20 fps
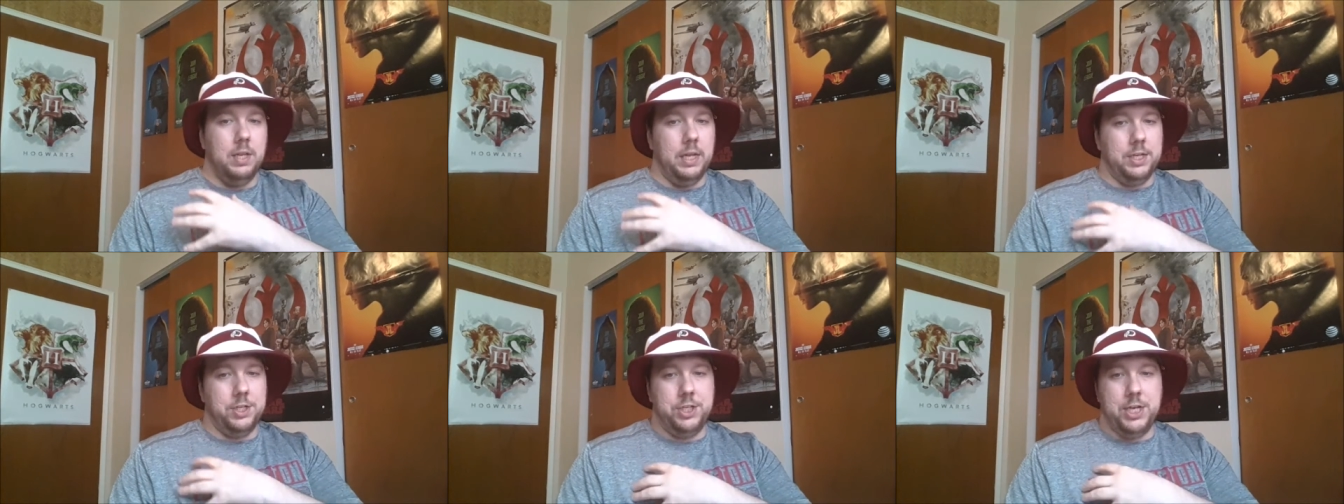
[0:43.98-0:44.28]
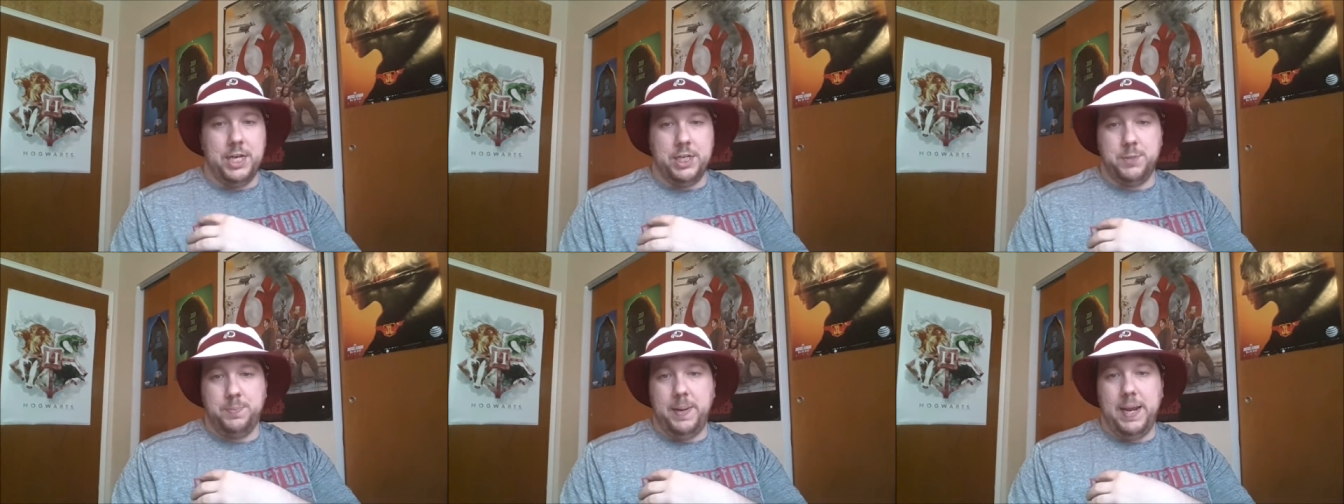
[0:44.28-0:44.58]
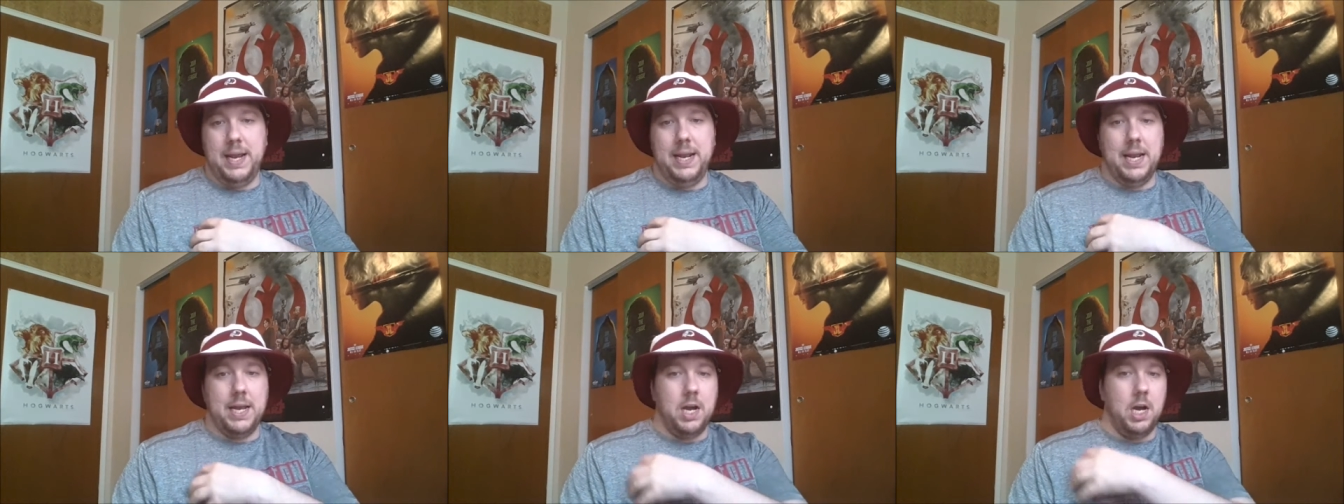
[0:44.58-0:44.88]
like chest
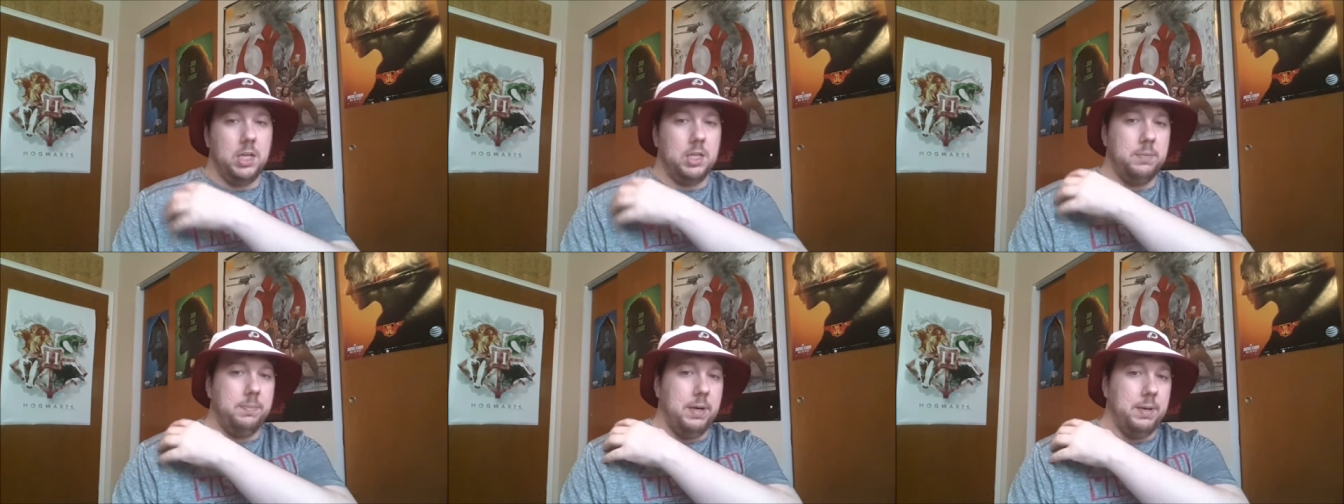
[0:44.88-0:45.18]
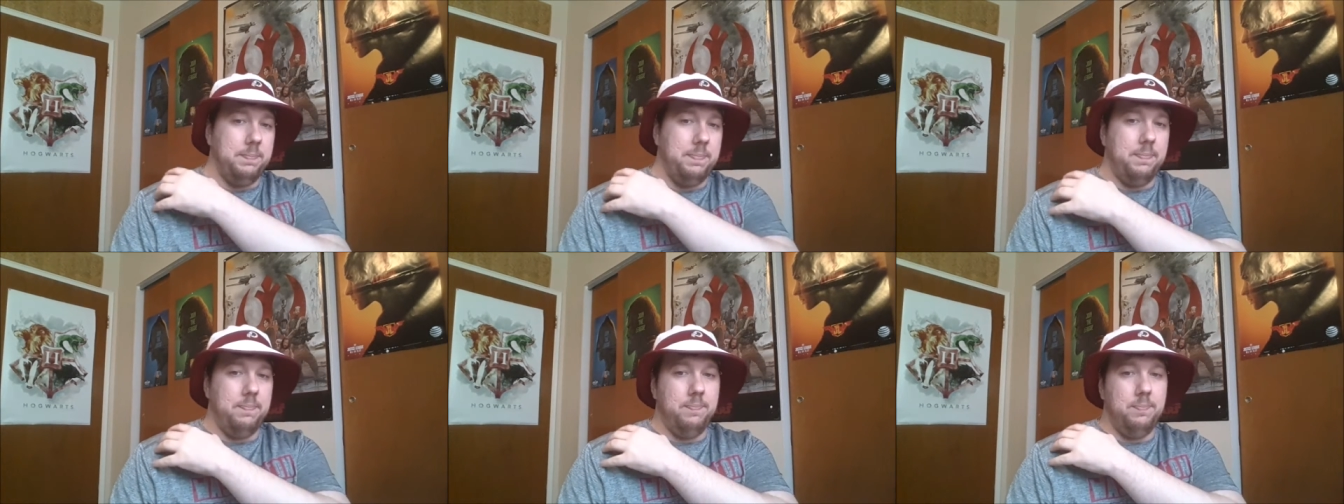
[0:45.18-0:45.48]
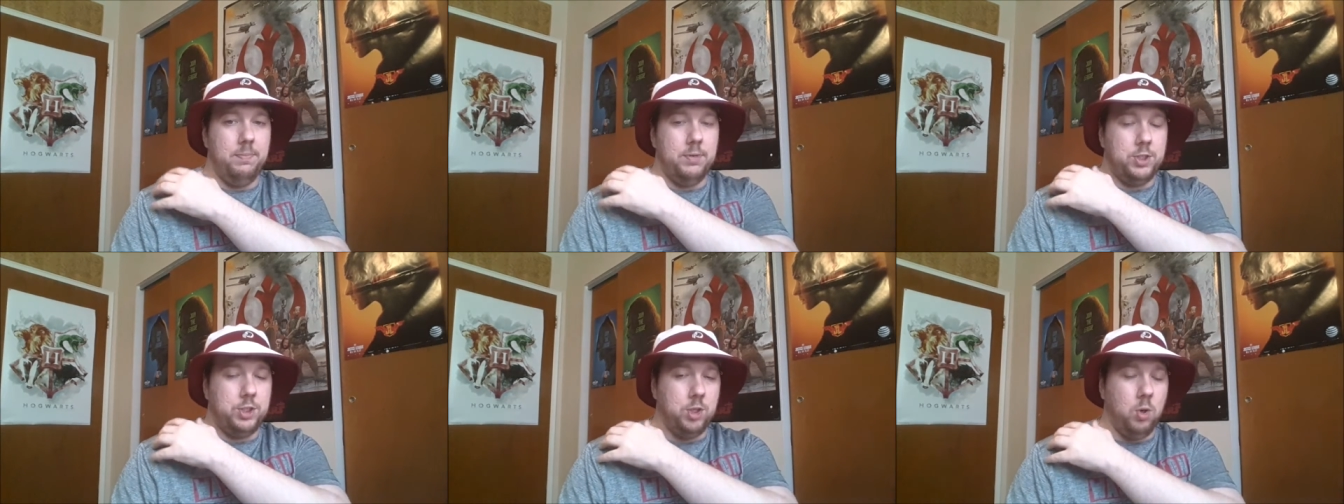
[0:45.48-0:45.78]
pain. I got to my
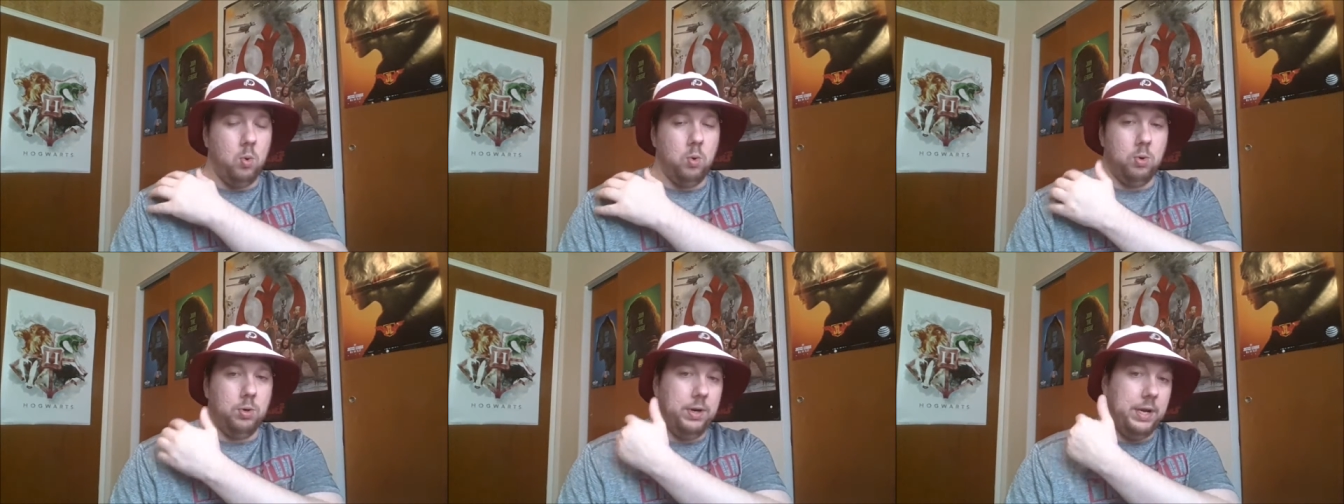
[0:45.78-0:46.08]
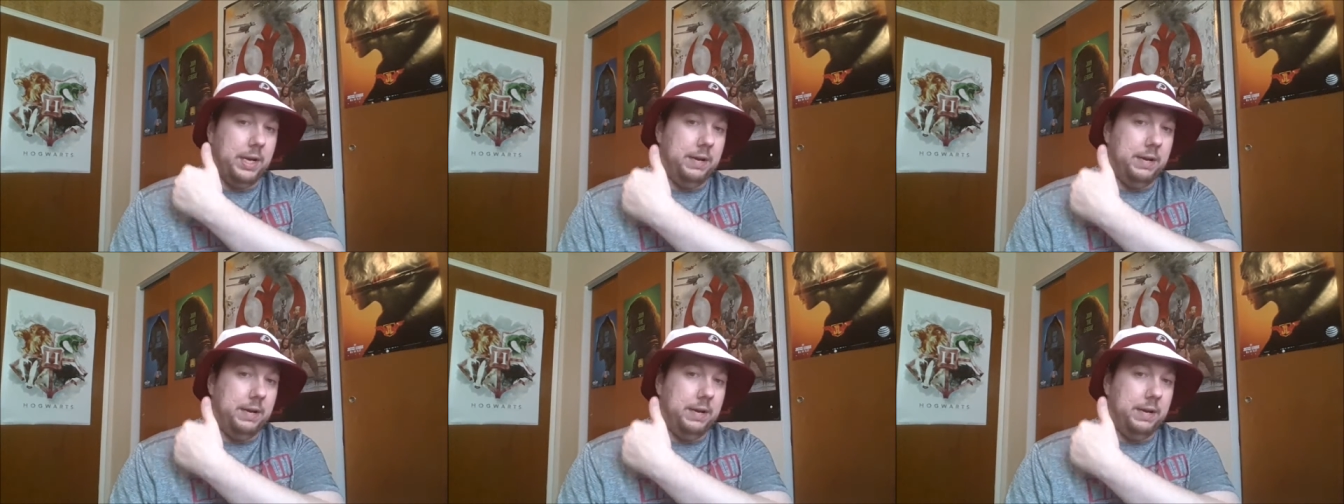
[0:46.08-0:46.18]
shoulder